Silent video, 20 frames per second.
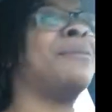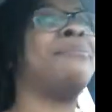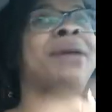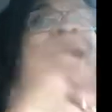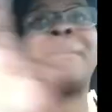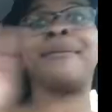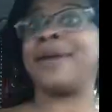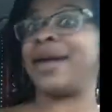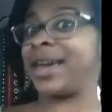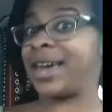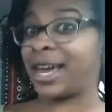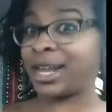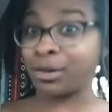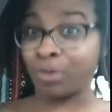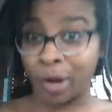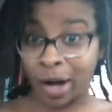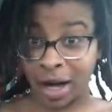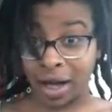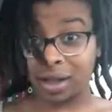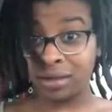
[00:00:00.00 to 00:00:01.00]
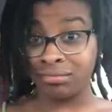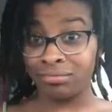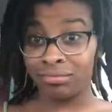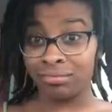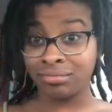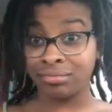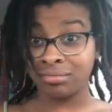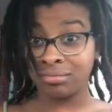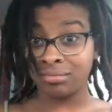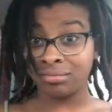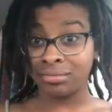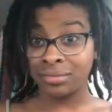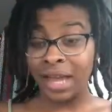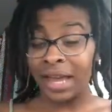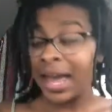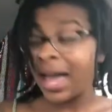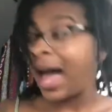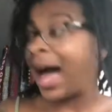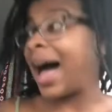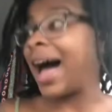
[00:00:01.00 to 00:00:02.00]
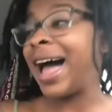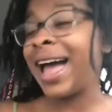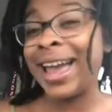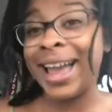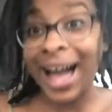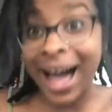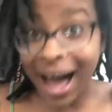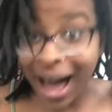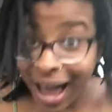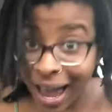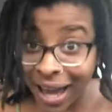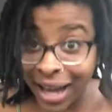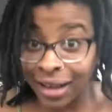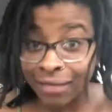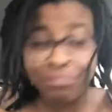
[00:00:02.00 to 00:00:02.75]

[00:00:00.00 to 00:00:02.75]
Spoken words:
baby, and guess what? I ain't hot.